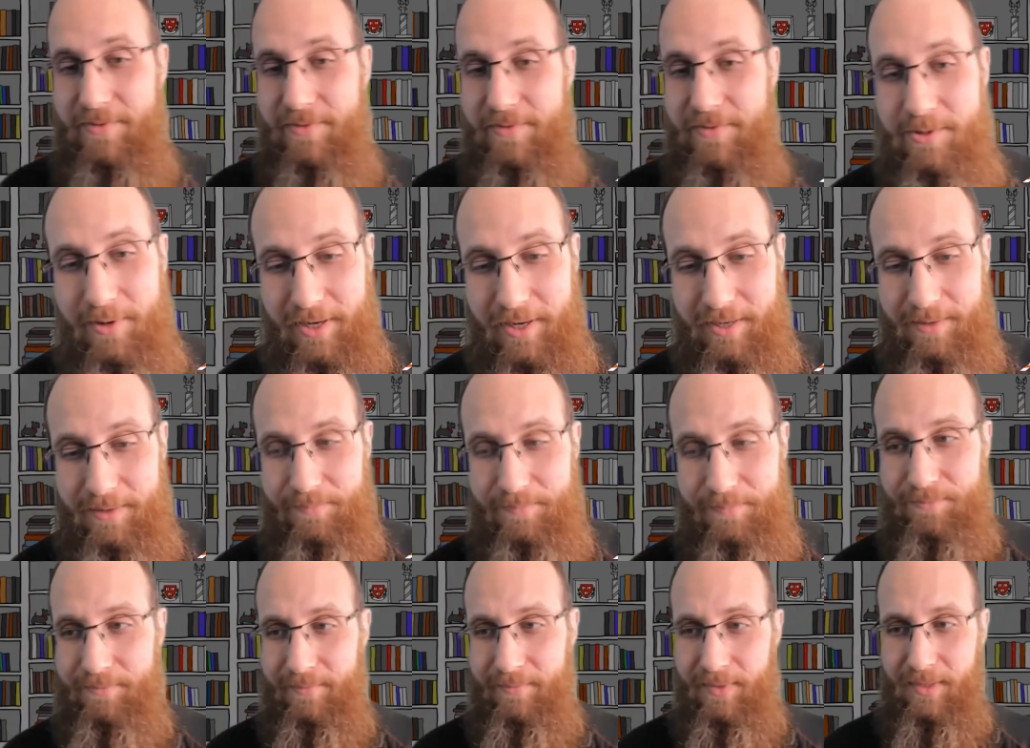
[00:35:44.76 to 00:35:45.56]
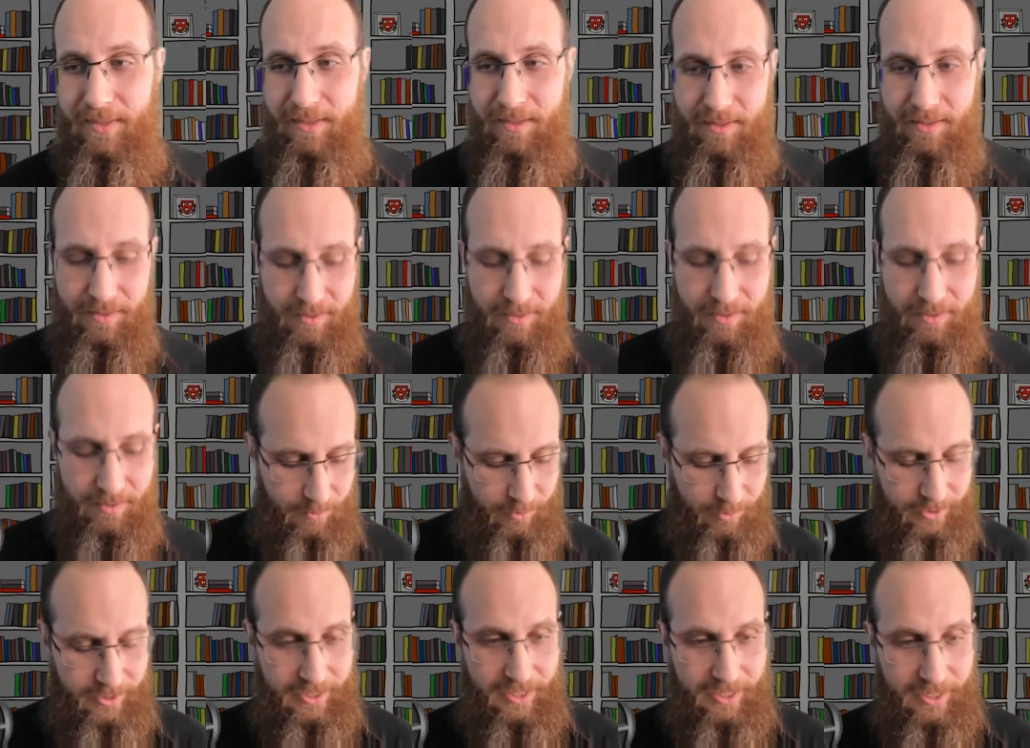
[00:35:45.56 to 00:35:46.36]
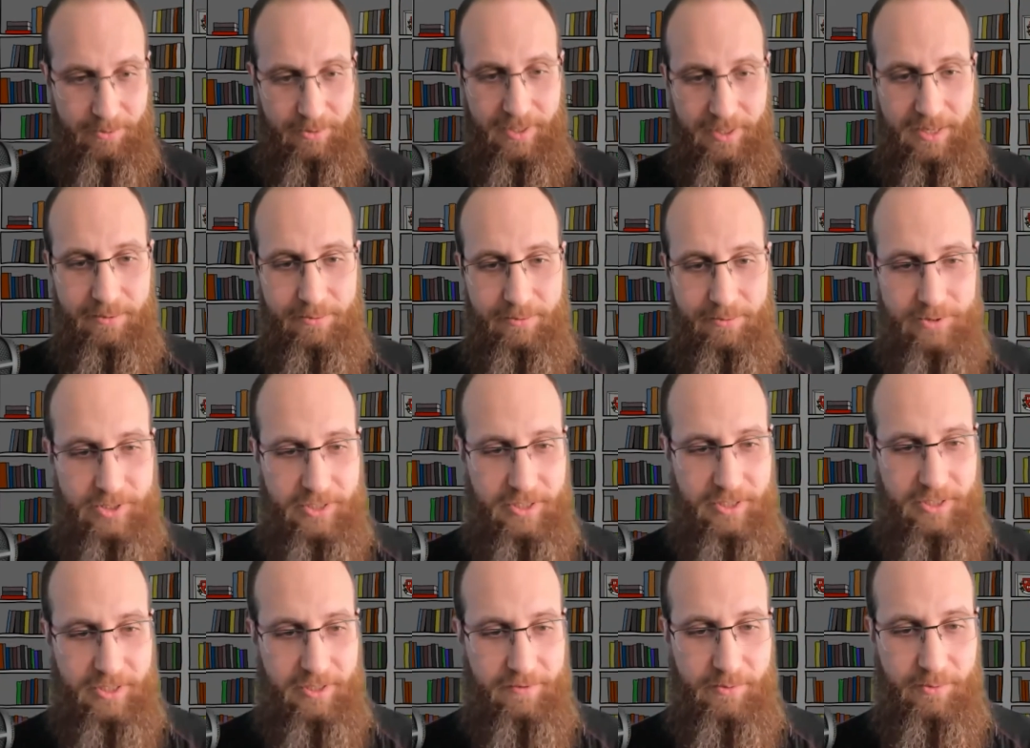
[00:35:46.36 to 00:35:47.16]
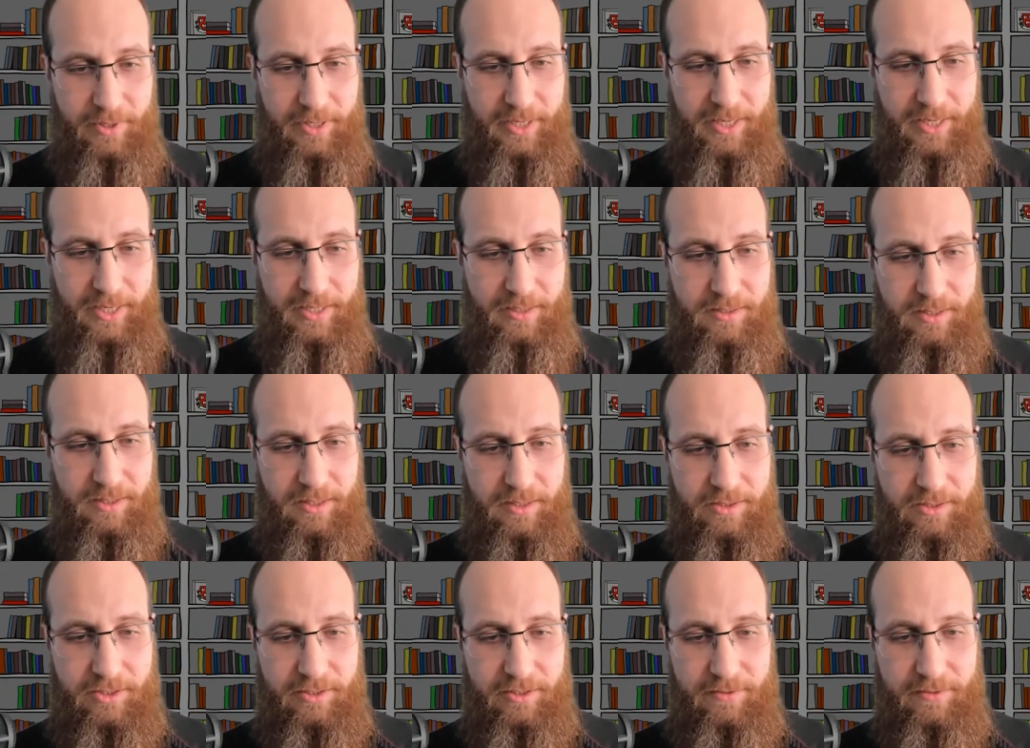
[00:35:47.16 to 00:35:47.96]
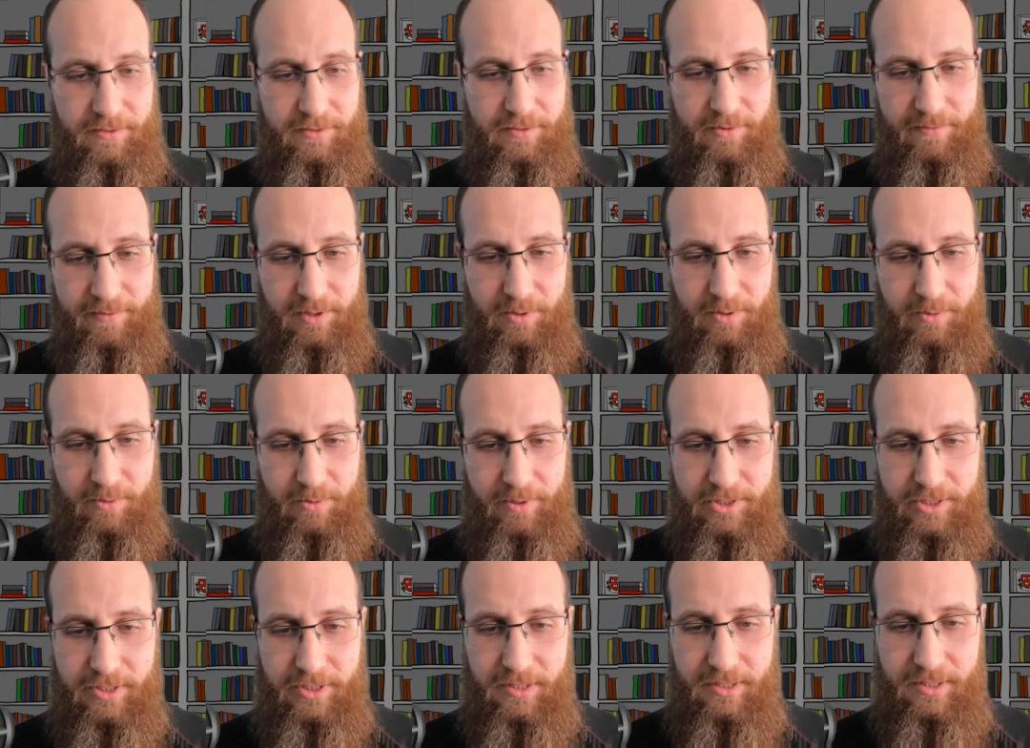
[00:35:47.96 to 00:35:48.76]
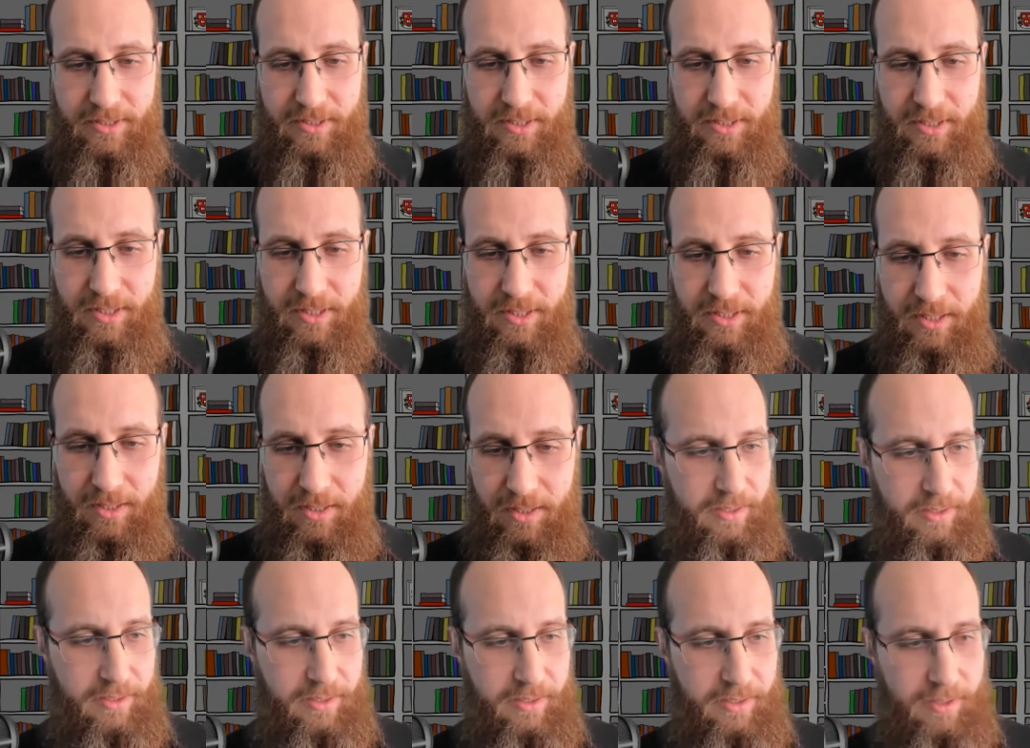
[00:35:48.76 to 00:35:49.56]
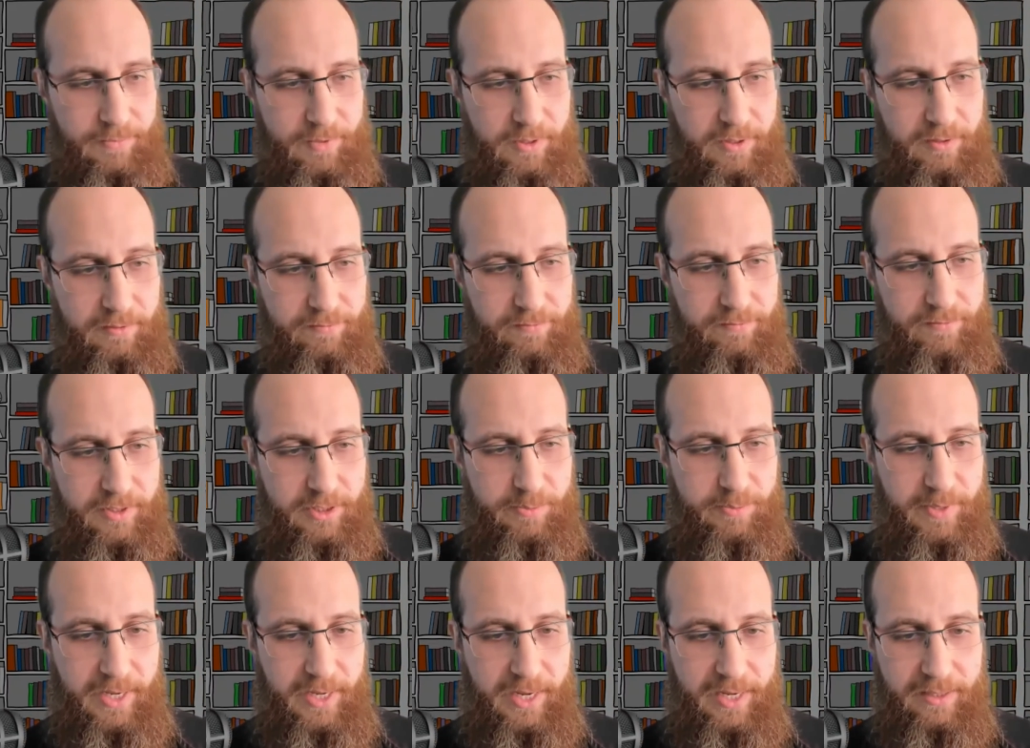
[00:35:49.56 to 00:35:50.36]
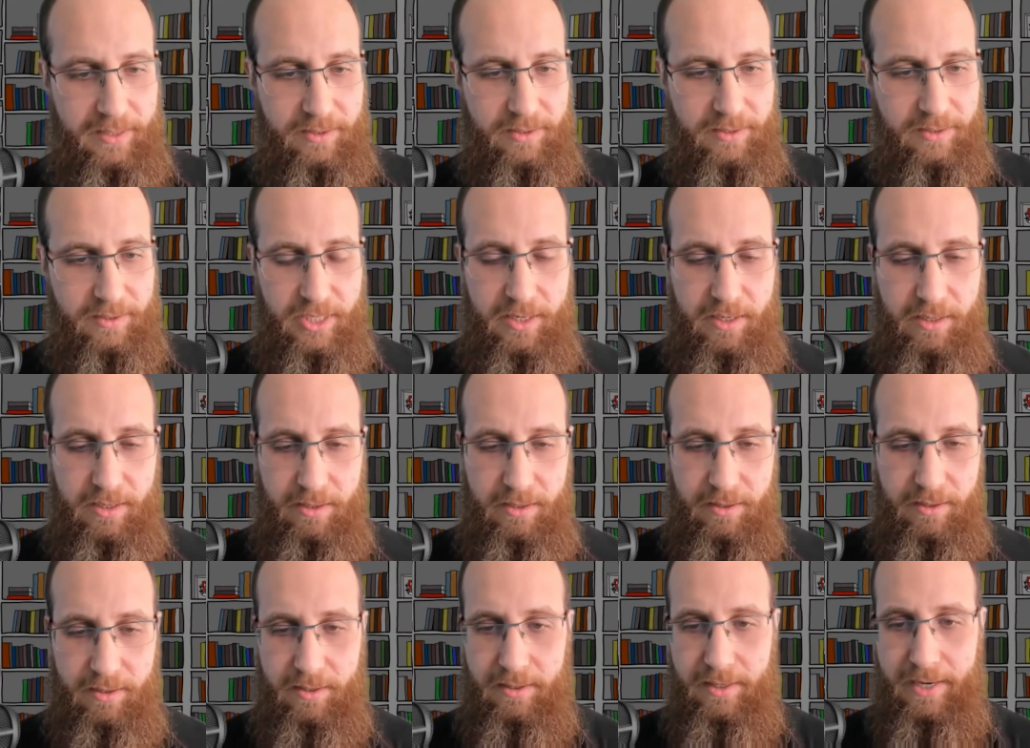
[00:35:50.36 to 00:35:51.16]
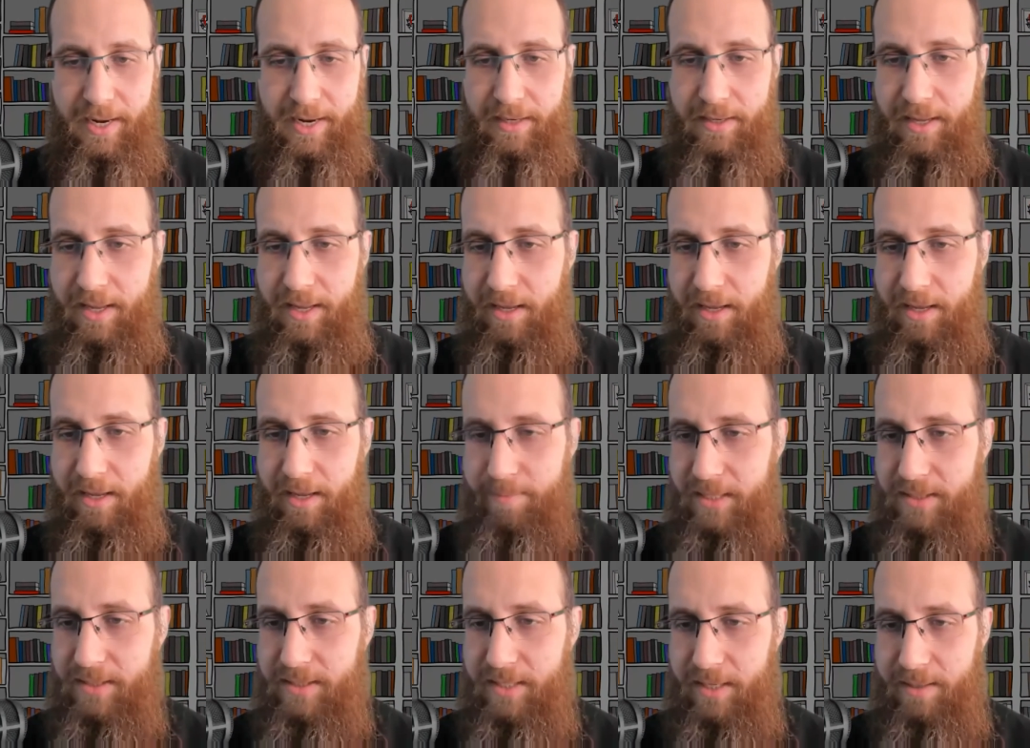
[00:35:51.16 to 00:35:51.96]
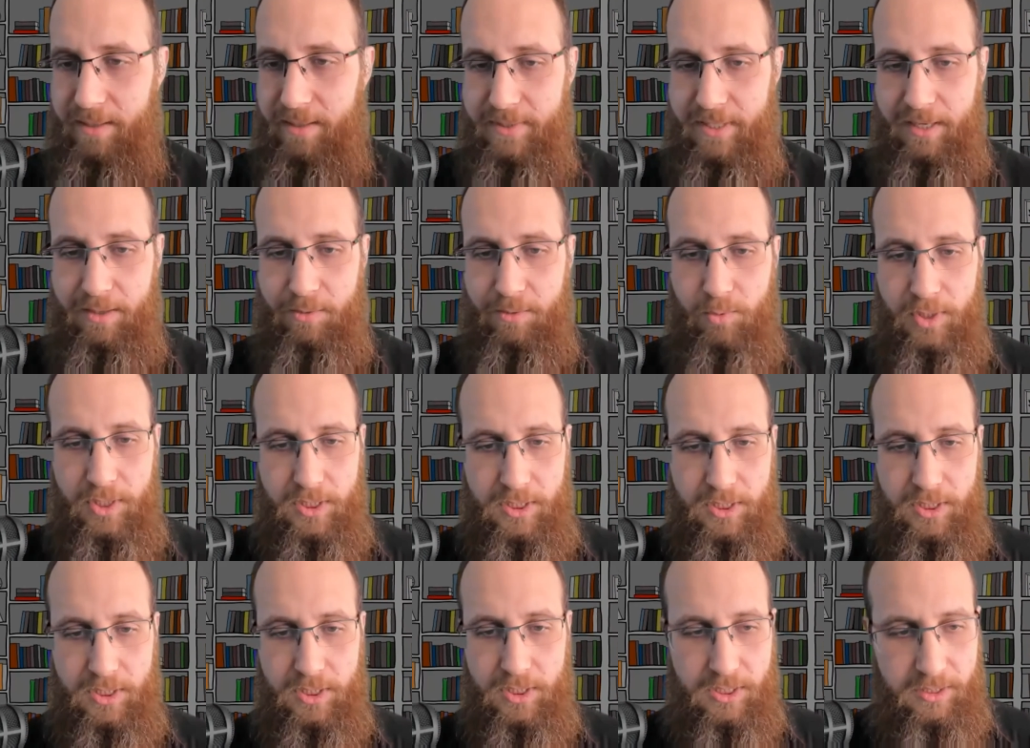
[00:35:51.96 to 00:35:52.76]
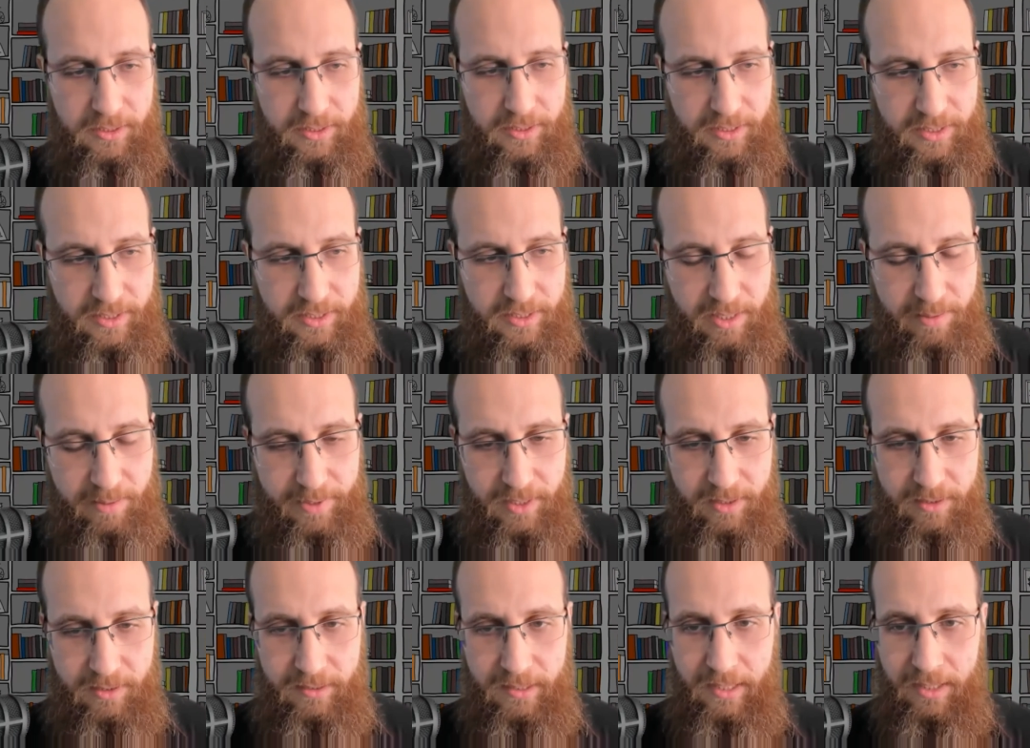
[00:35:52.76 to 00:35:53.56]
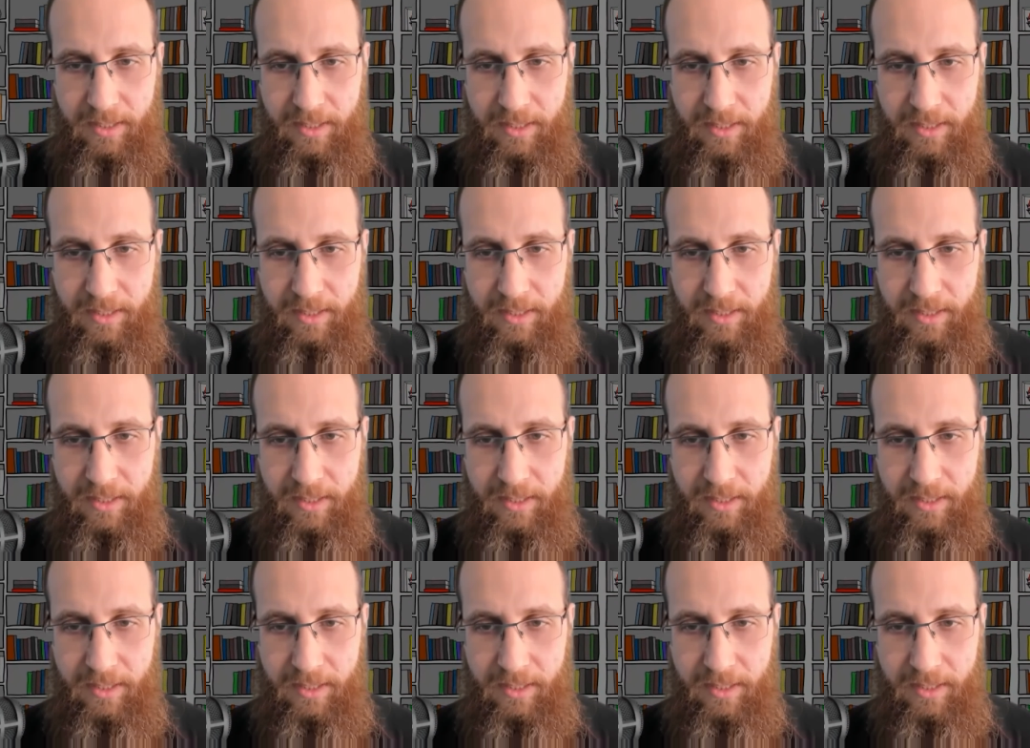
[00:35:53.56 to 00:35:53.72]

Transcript: you, um, one thing I will, I will share, if you want to get in touch, if you have any questions, Um, you can reach me at J E R at M S M dot works. That's email.